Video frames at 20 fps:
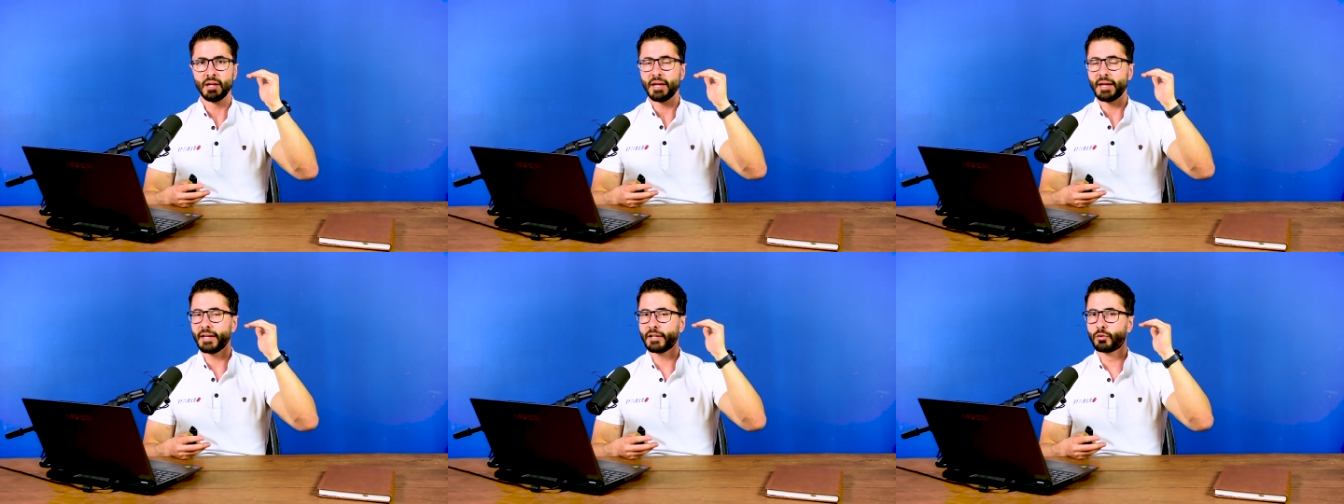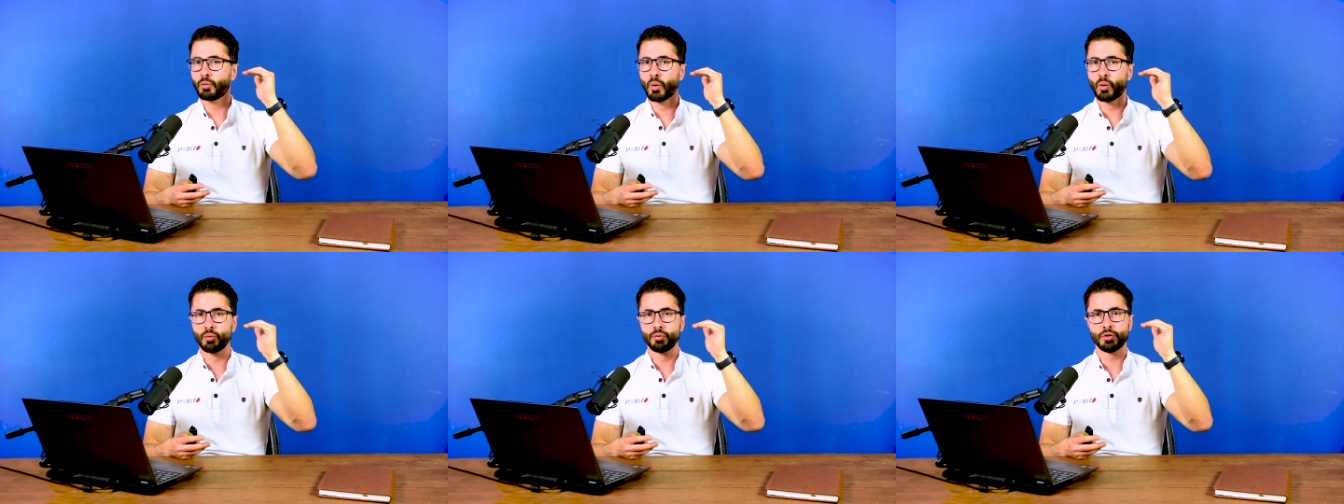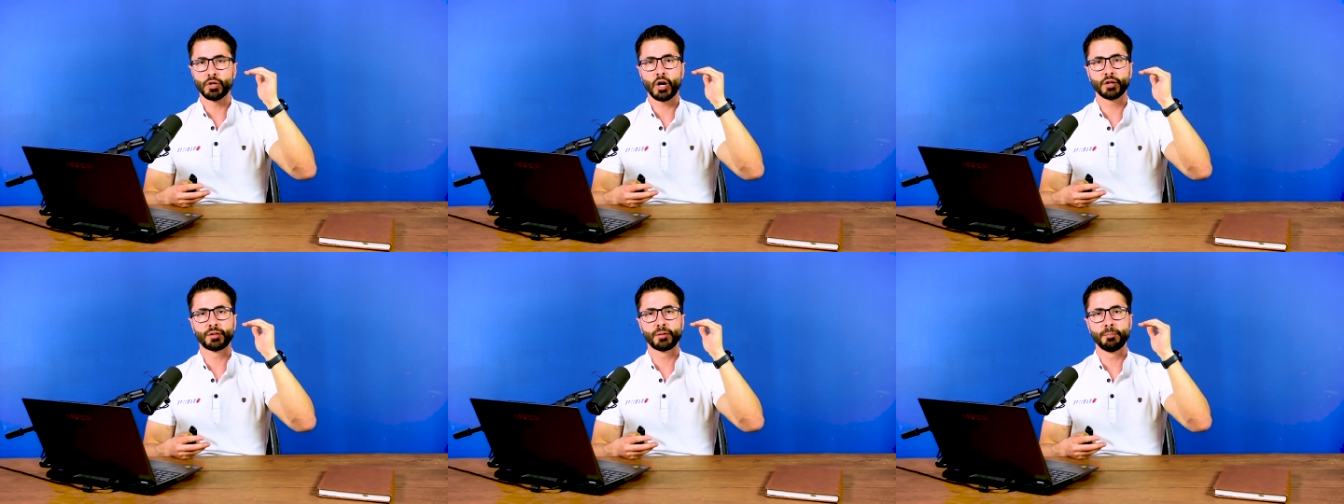it will
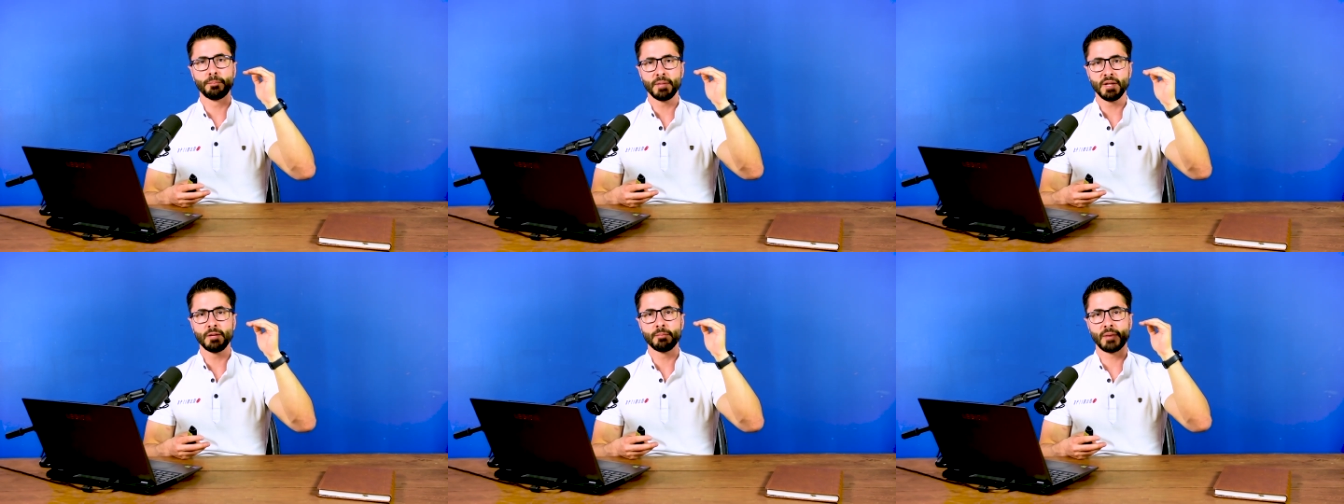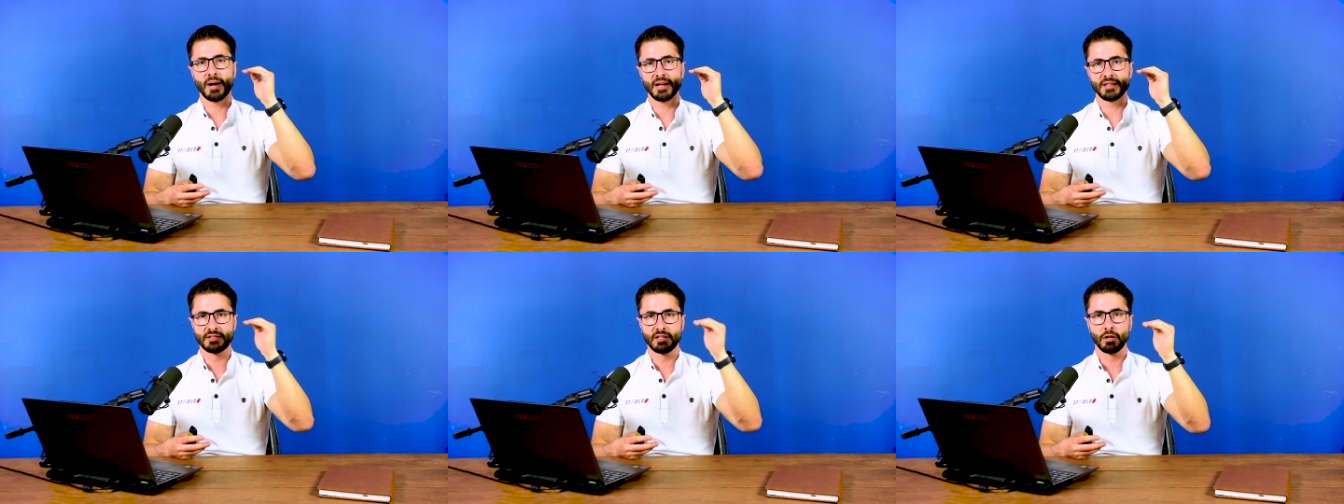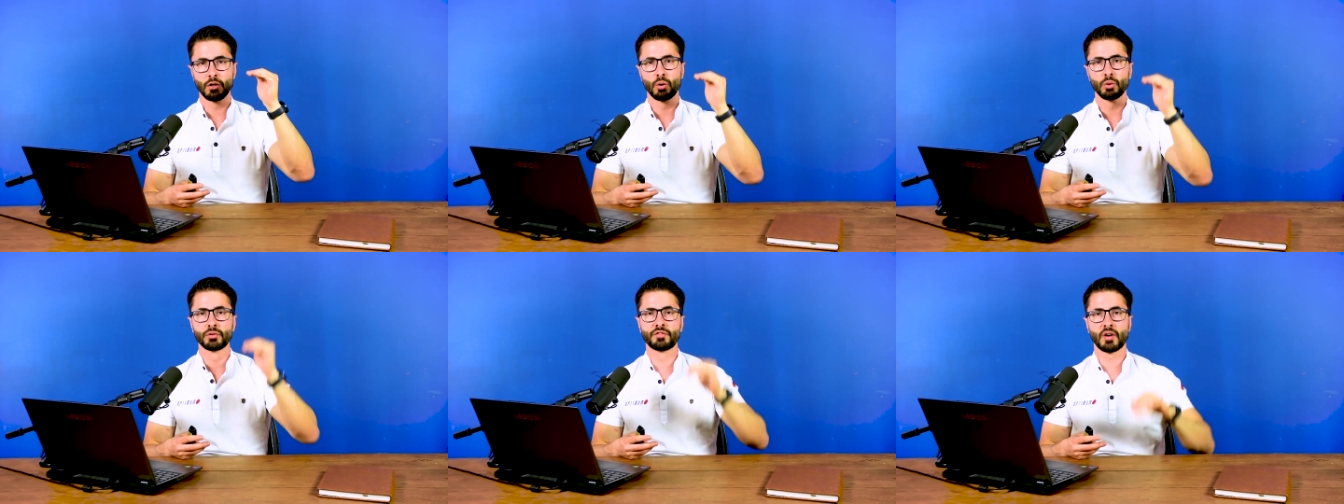not minimize the
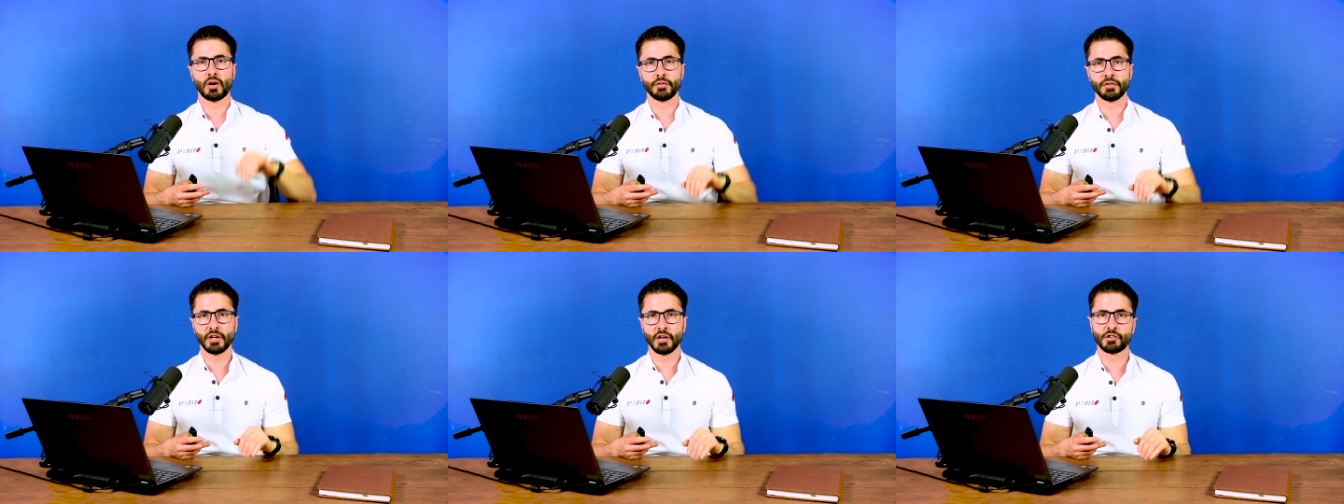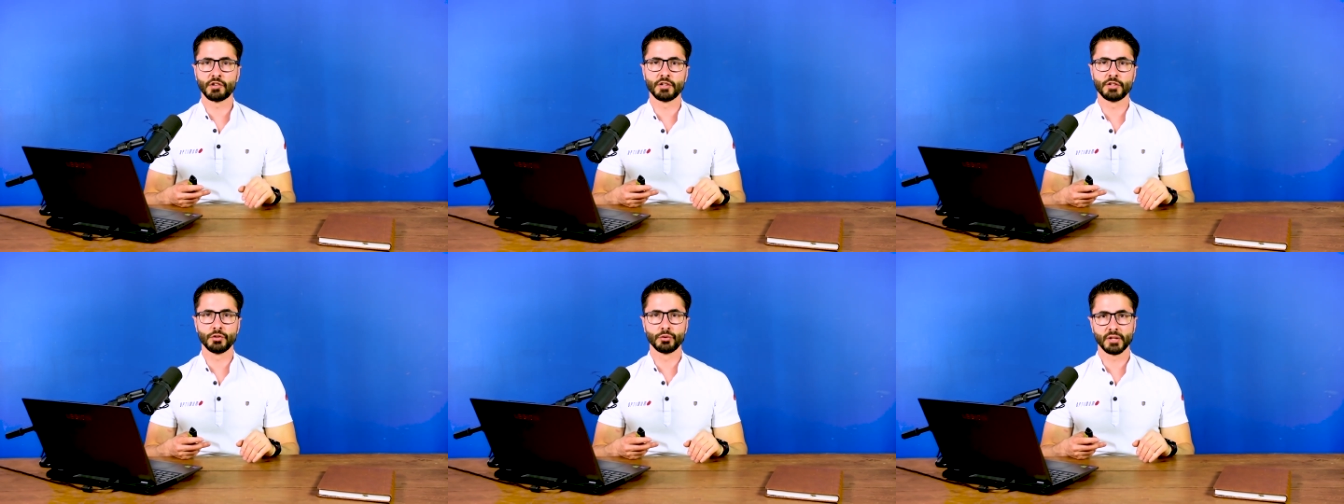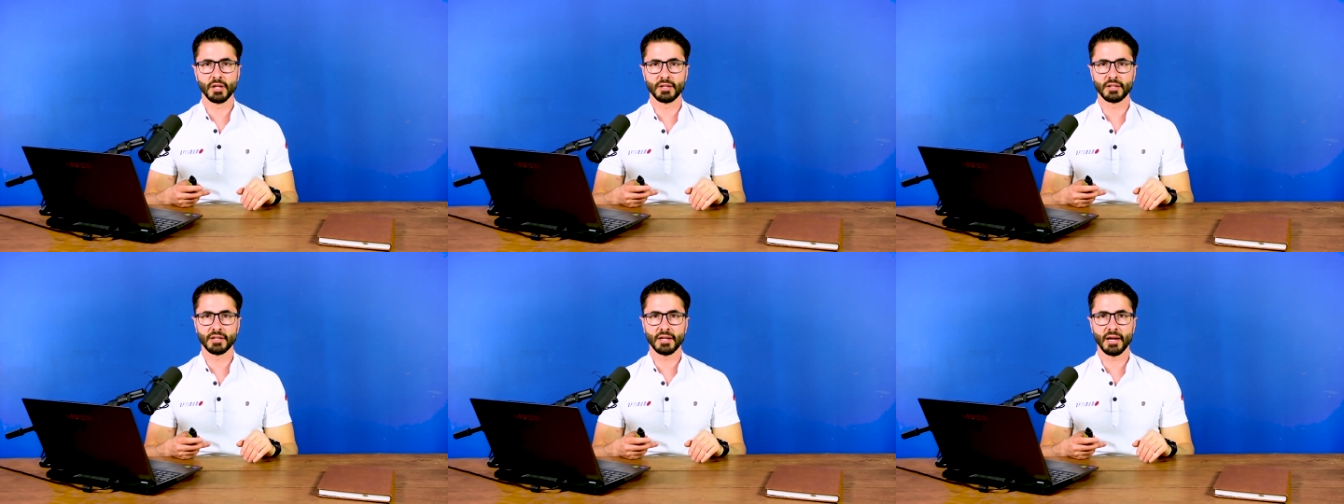load variation you
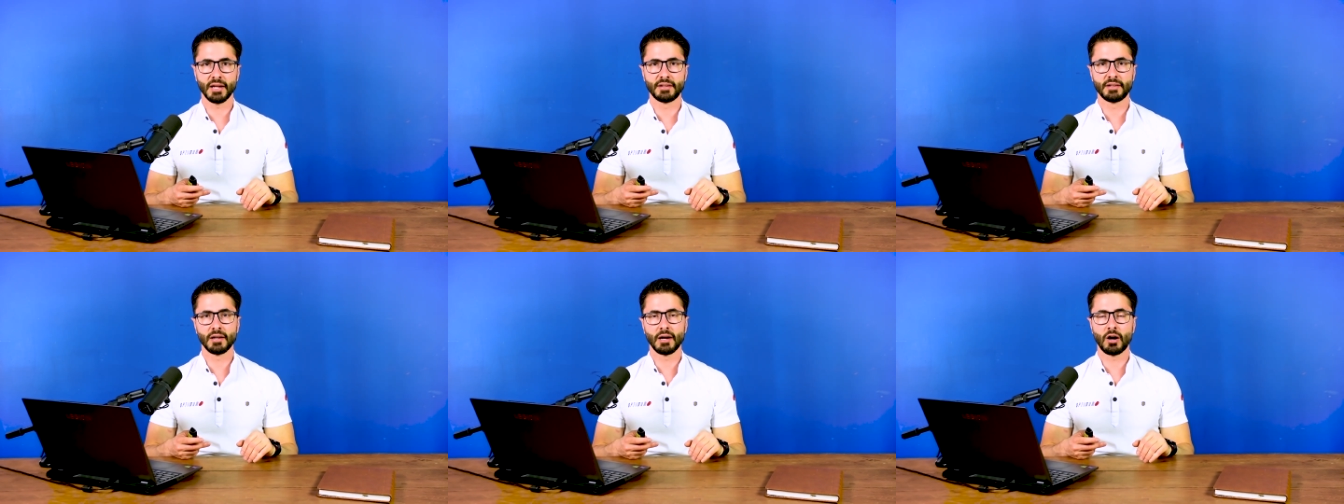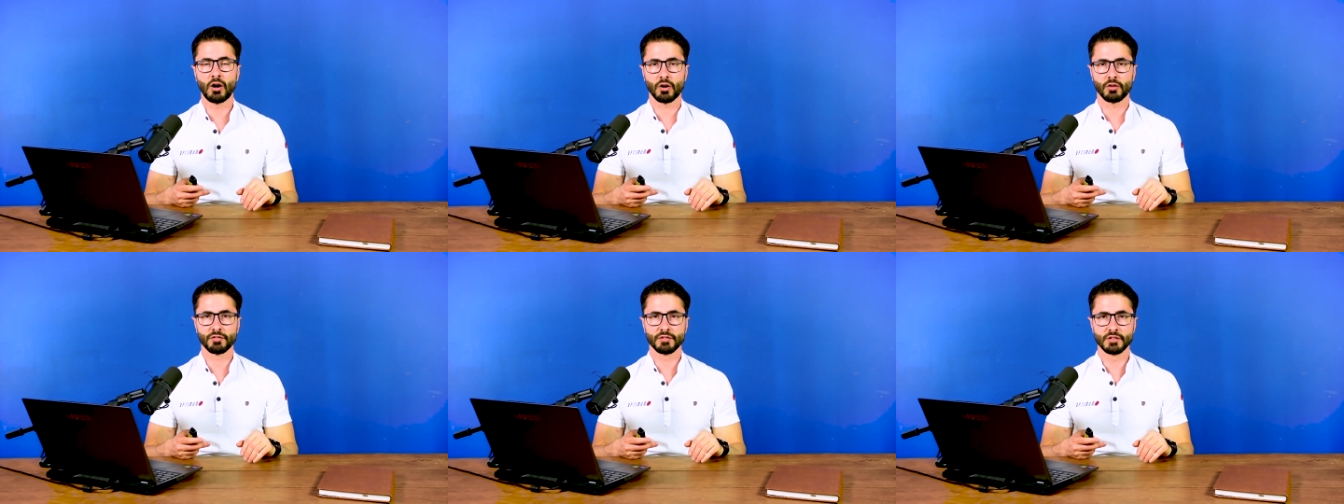can get out